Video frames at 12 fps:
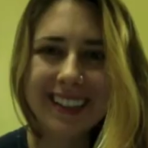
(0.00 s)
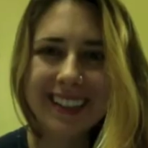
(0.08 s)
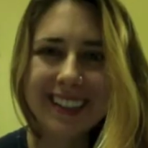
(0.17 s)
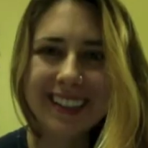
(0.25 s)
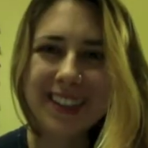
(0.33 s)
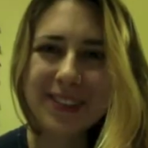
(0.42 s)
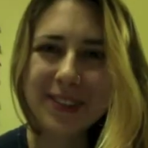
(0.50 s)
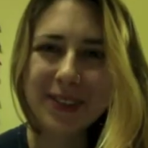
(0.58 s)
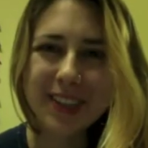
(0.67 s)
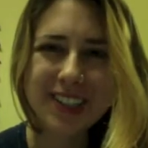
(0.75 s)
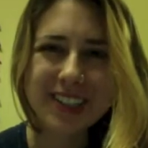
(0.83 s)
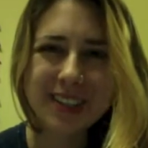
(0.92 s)
Thanks for
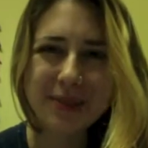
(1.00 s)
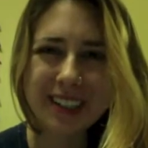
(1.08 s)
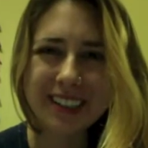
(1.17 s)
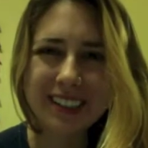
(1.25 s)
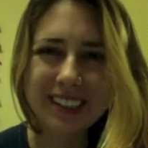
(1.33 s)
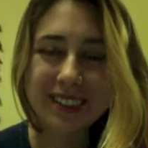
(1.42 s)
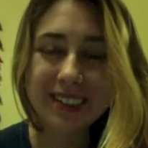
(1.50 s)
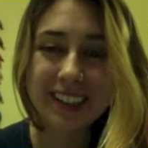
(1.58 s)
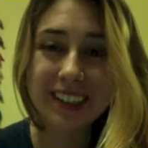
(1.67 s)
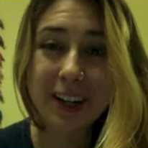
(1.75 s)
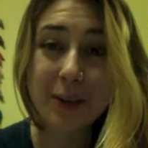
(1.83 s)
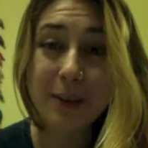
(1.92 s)
watching the weekly
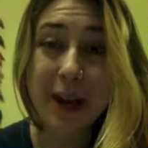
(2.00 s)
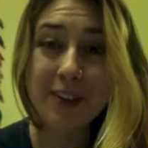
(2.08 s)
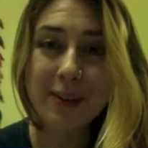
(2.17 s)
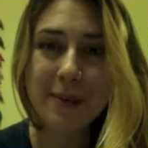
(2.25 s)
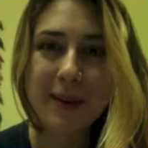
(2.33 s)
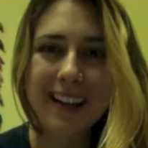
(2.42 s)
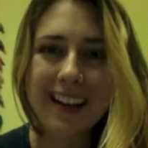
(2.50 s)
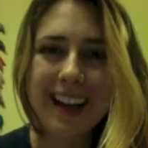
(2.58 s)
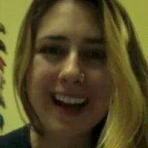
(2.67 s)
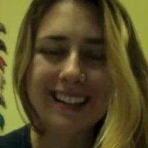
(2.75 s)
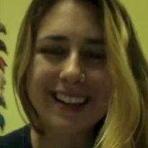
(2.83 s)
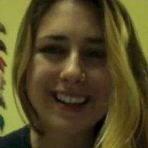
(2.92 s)
newsletter. I hope everybody
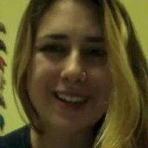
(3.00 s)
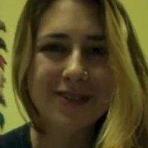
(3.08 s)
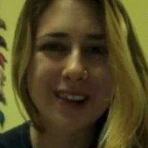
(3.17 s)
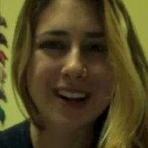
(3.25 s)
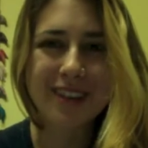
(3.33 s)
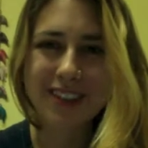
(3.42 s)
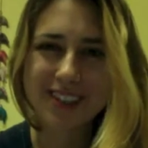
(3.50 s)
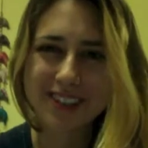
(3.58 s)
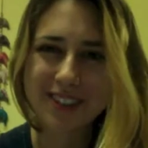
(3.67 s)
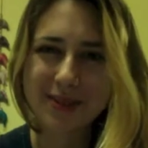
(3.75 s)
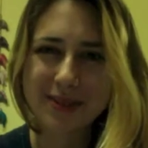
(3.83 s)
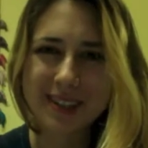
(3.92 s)
has a great rest
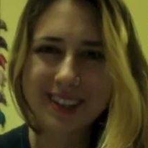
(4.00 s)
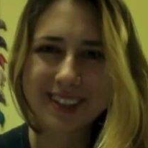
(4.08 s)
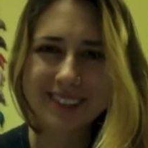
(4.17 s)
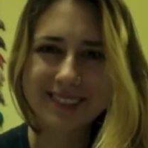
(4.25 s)
of their week.